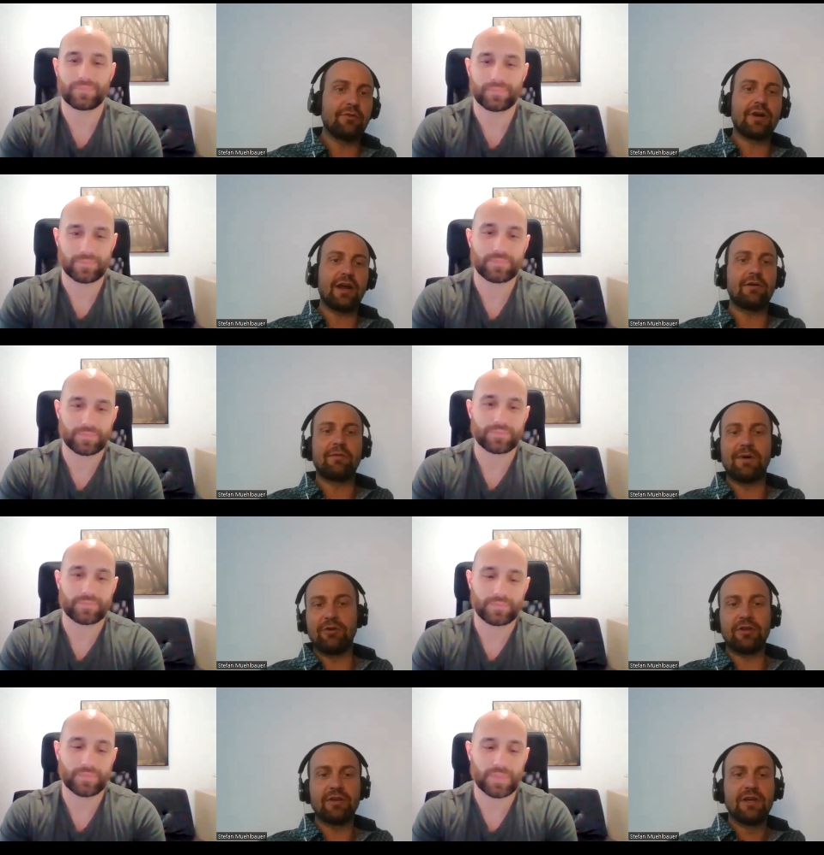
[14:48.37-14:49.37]
Speaker 1: I don't care
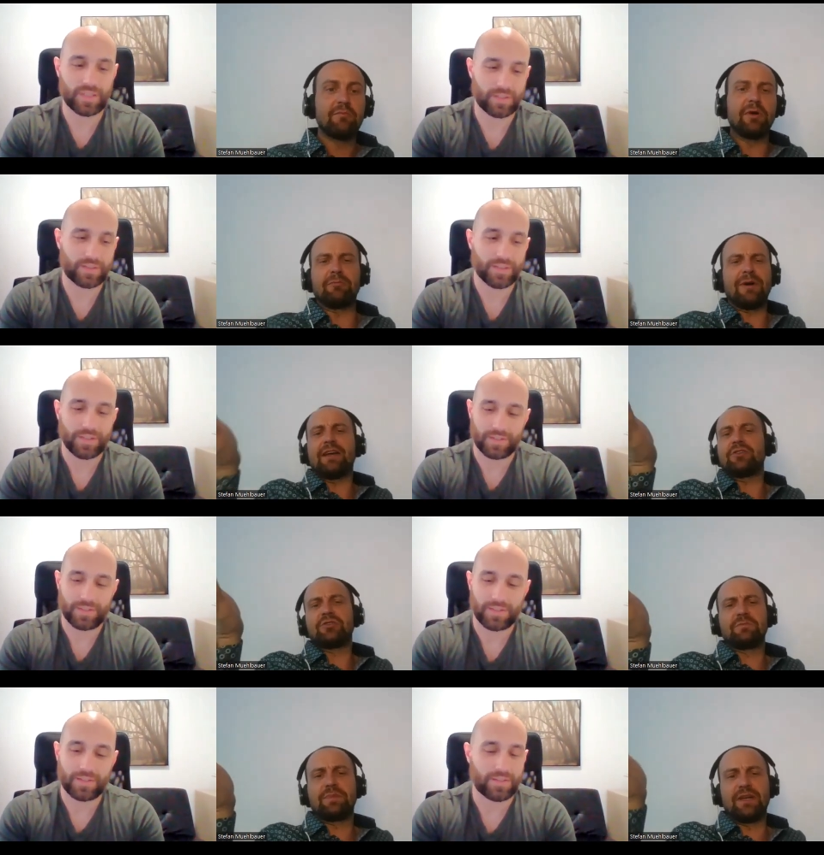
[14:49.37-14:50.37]
about it. But why it
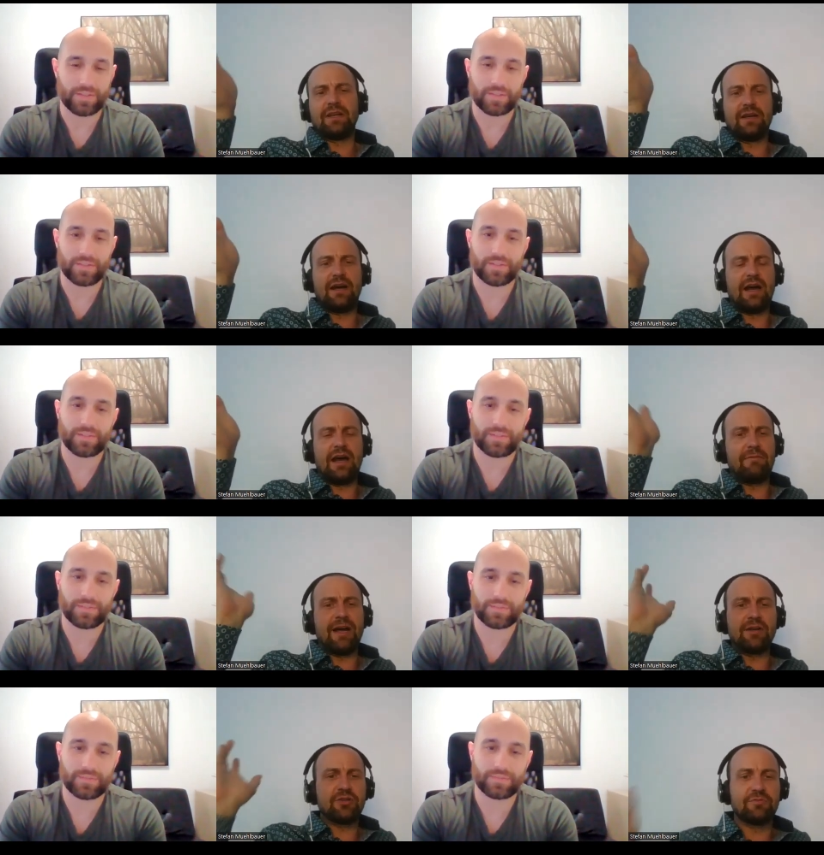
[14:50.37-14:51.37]
should be uh,
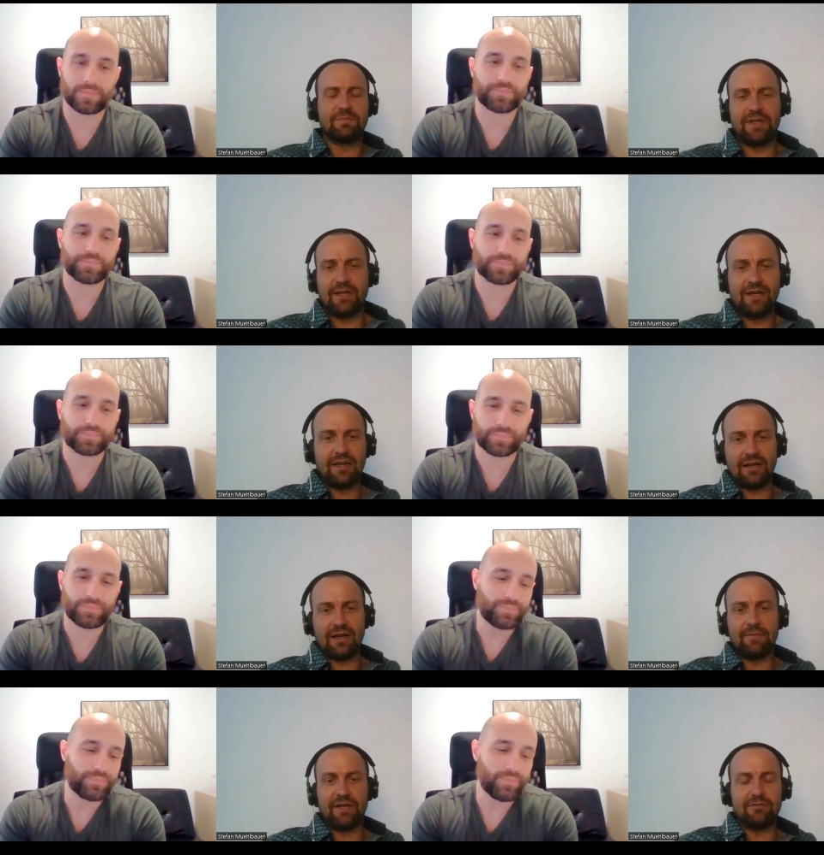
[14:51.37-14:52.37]
why it should be illegal?
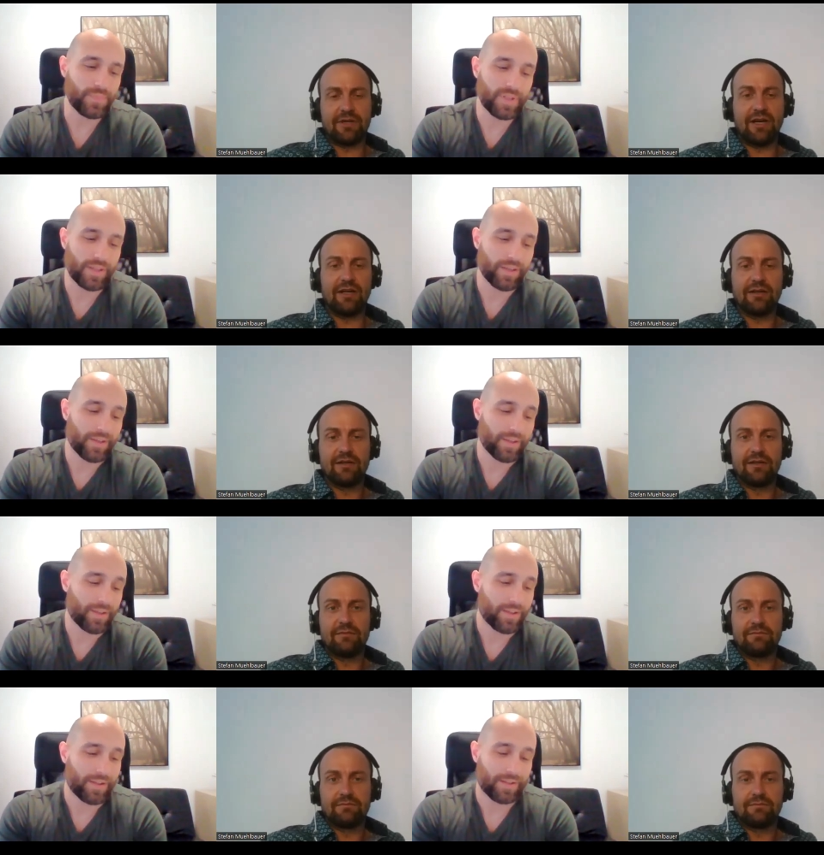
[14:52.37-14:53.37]
I mean, really.
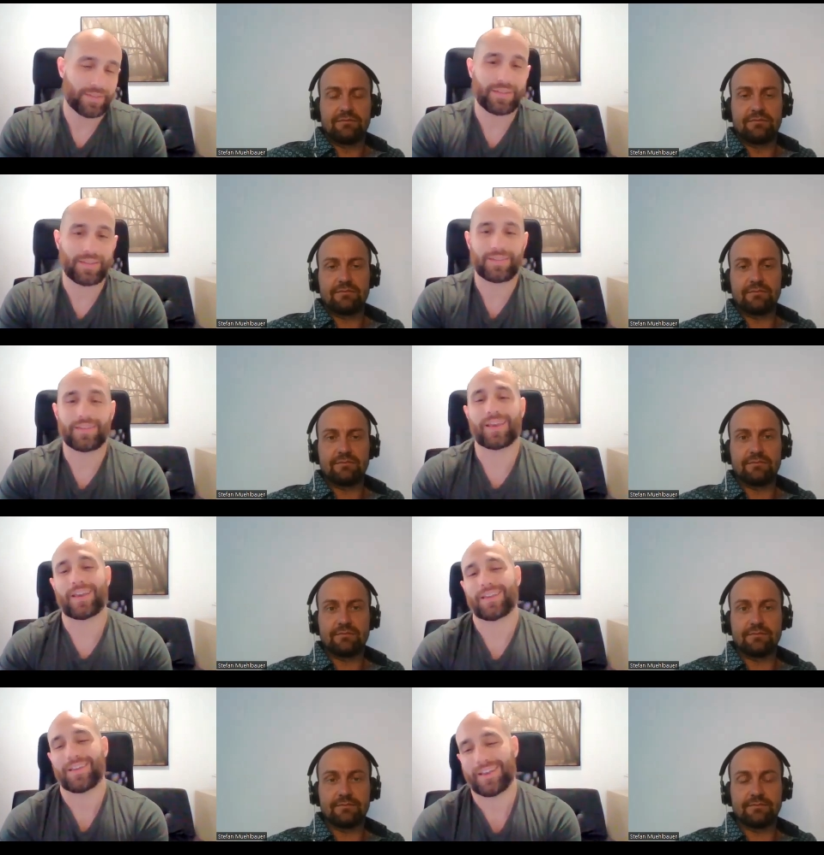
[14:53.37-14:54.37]

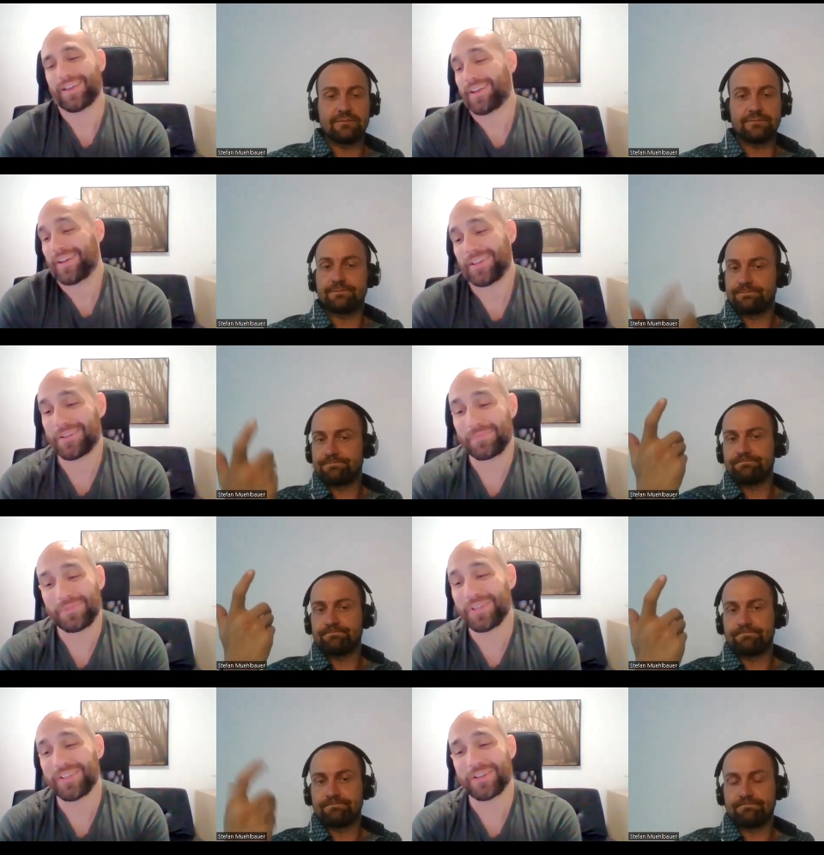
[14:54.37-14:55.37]
Speaker 2: Yeah, I, I
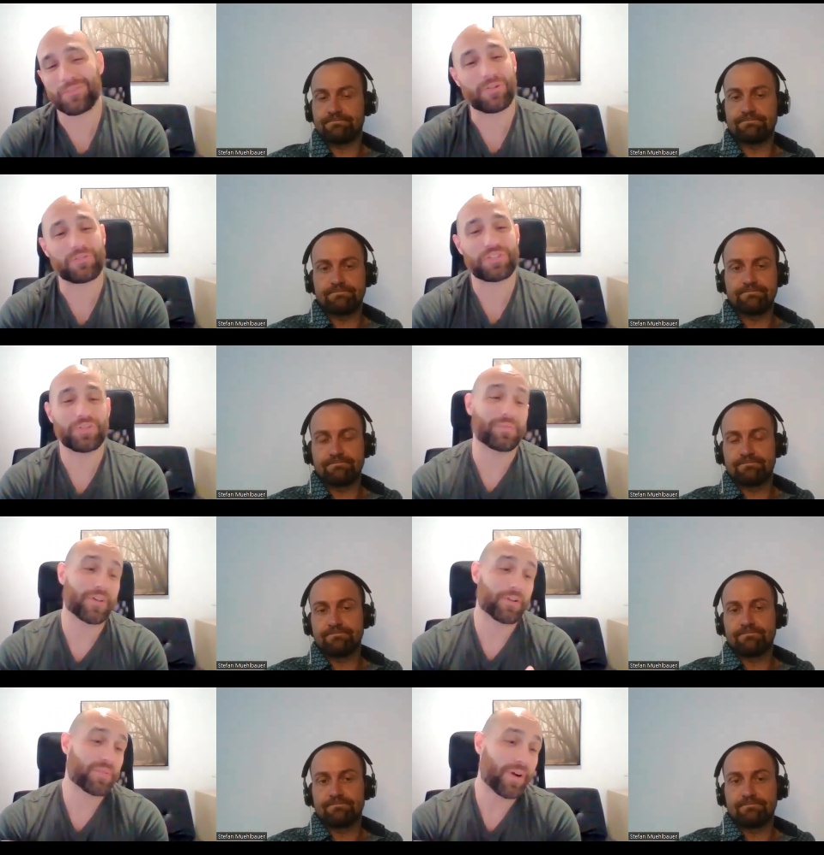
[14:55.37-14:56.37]
completely agree with you. I'm
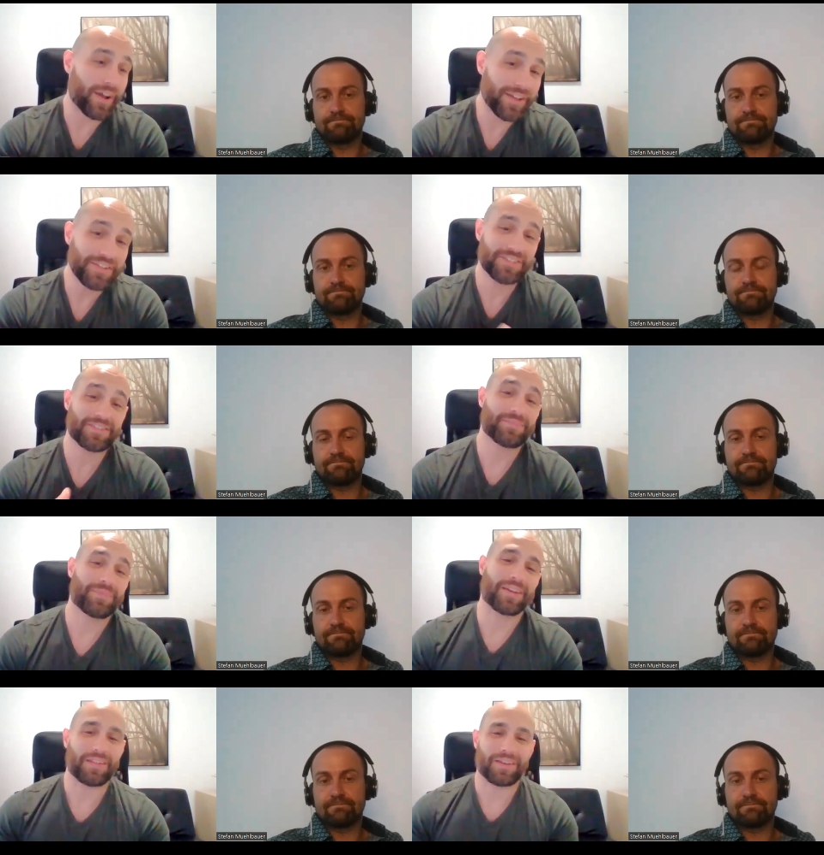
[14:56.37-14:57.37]
very biased,
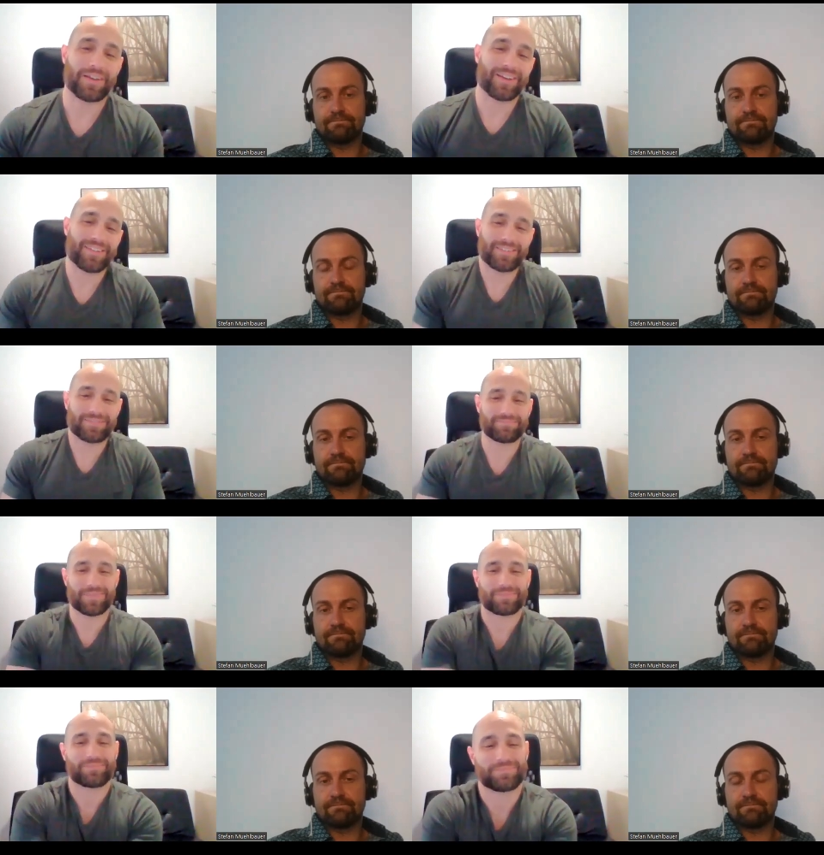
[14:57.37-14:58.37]
but uh,
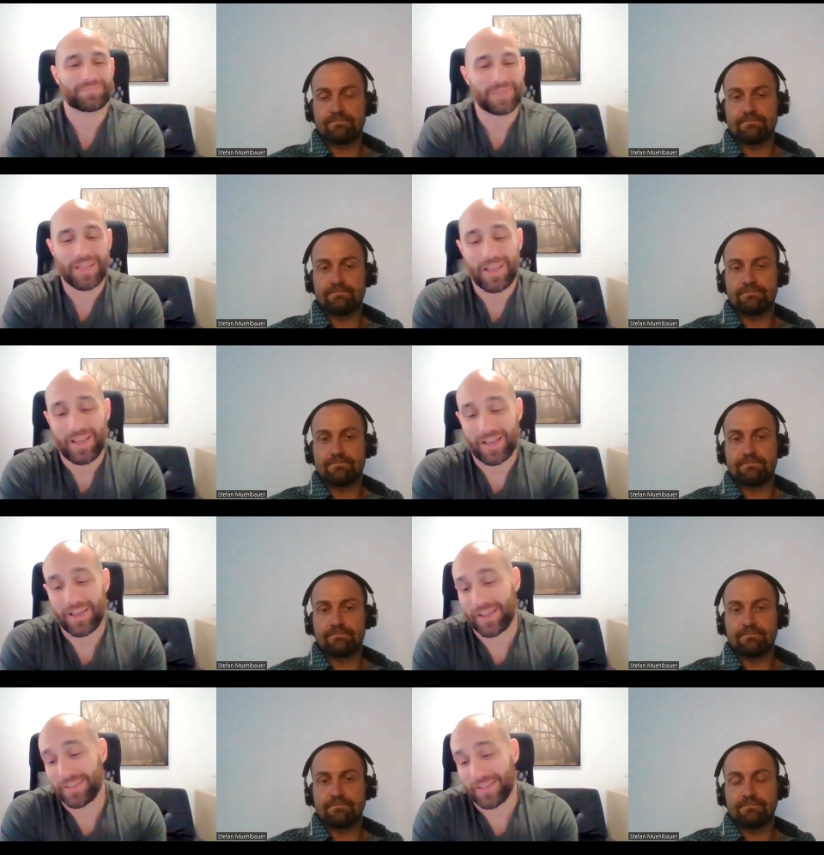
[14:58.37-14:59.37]

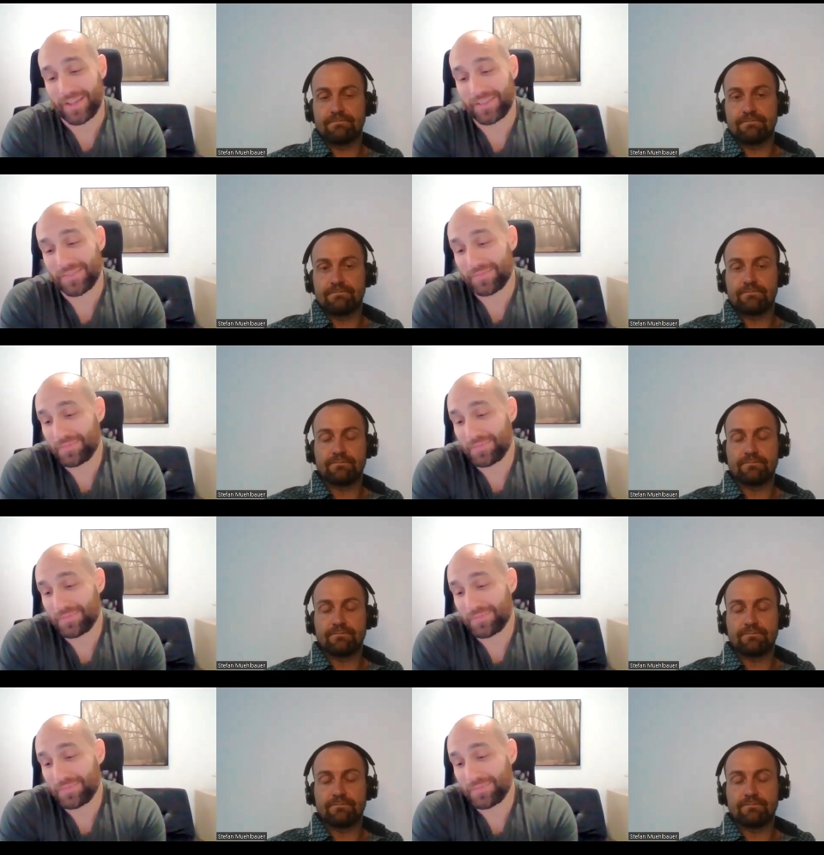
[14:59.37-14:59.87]
I I